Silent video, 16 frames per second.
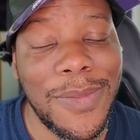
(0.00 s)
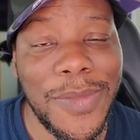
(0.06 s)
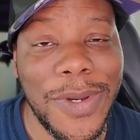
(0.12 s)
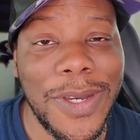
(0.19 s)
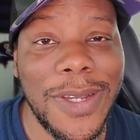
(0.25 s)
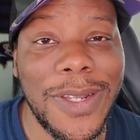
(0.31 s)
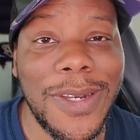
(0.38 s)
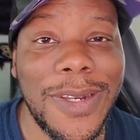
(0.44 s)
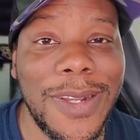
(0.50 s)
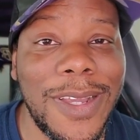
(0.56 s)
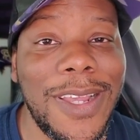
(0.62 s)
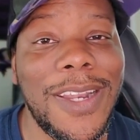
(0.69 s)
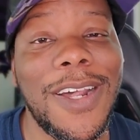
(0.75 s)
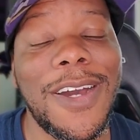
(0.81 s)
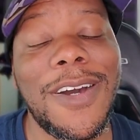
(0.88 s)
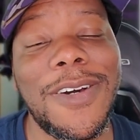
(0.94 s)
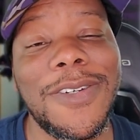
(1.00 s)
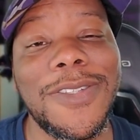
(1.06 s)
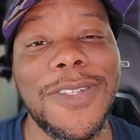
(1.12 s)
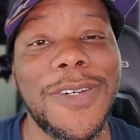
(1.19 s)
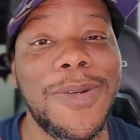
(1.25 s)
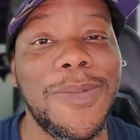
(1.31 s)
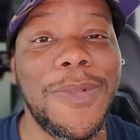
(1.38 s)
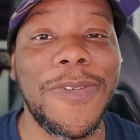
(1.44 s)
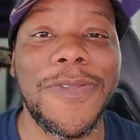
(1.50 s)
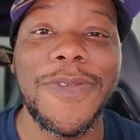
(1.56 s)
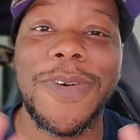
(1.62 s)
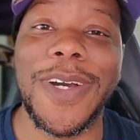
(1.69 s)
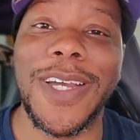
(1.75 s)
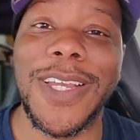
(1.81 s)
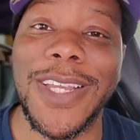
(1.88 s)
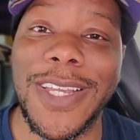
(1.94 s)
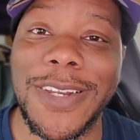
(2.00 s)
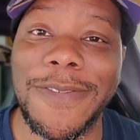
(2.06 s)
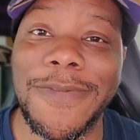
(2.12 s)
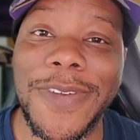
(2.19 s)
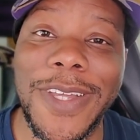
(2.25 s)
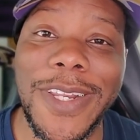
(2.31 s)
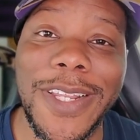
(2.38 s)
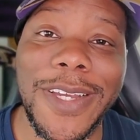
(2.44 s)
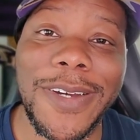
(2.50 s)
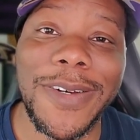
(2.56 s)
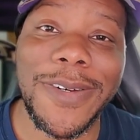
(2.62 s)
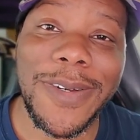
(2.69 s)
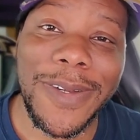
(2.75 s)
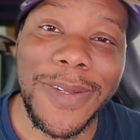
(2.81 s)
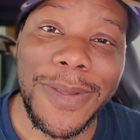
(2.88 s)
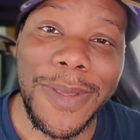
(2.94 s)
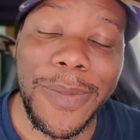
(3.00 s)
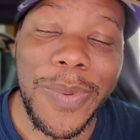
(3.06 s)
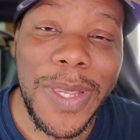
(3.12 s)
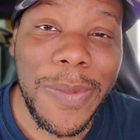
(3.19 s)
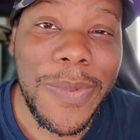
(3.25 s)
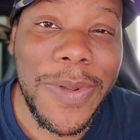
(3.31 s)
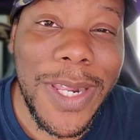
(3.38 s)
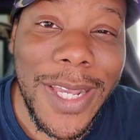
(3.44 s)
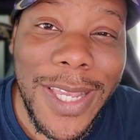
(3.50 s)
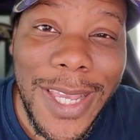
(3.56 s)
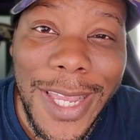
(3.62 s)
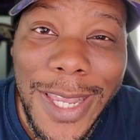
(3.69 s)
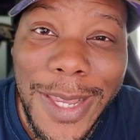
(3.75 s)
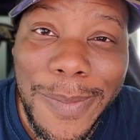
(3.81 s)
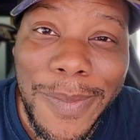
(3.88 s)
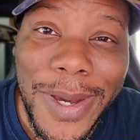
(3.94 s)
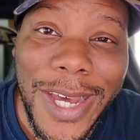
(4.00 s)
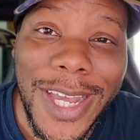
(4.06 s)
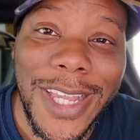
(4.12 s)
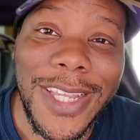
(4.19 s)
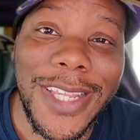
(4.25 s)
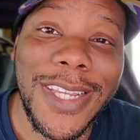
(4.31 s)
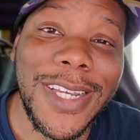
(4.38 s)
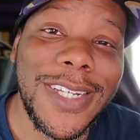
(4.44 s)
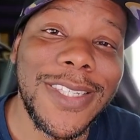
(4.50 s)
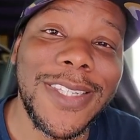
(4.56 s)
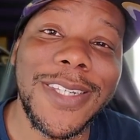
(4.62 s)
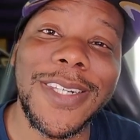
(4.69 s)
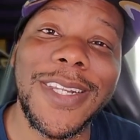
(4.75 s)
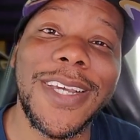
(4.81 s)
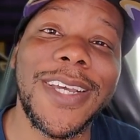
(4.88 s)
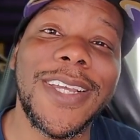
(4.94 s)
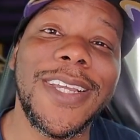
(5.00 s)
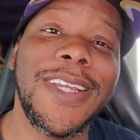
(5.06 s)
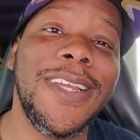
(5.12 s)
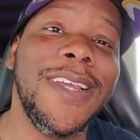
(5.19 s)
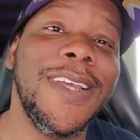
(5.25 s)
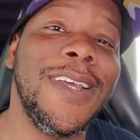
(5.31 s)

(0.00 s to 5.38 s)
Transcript: But and also before I end the video, the people that came by yesterday